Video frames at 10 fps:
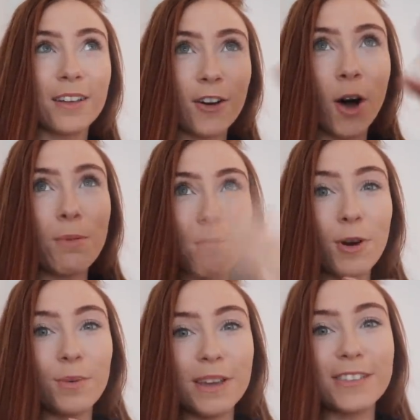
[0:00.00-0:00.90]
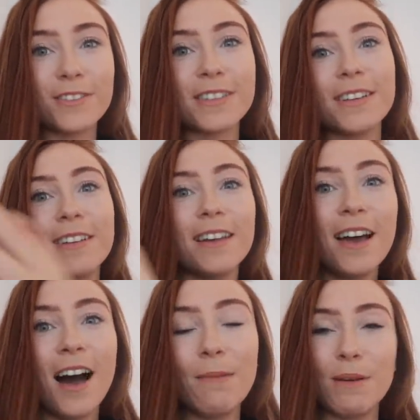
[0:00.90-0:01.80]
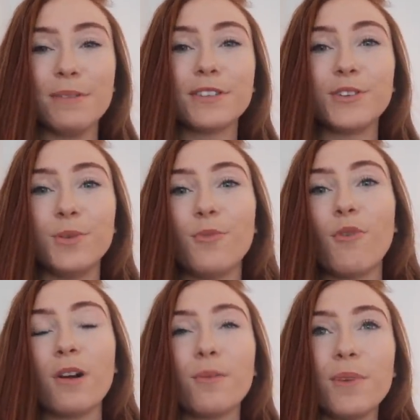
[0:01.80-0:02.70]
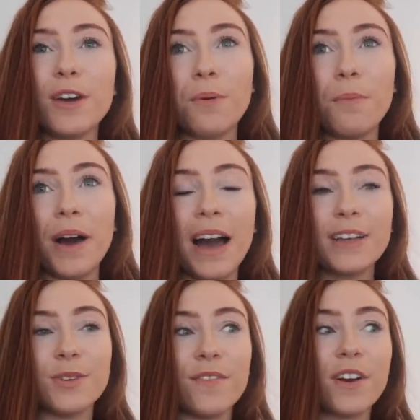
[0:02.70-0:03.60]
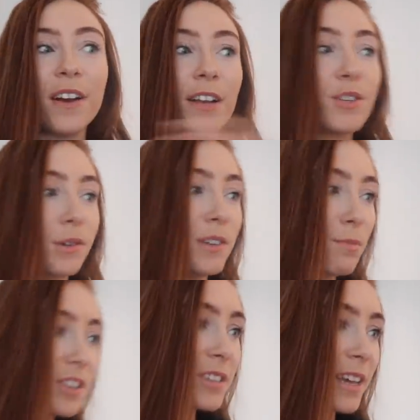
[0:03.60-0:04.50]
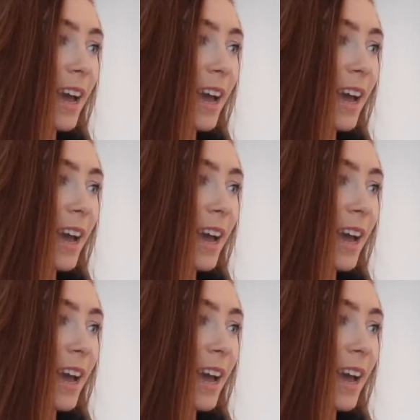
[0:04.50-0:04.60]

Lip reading: a couple more weeks until I'm able to do more when we come back. So I figured I'd show you as much as I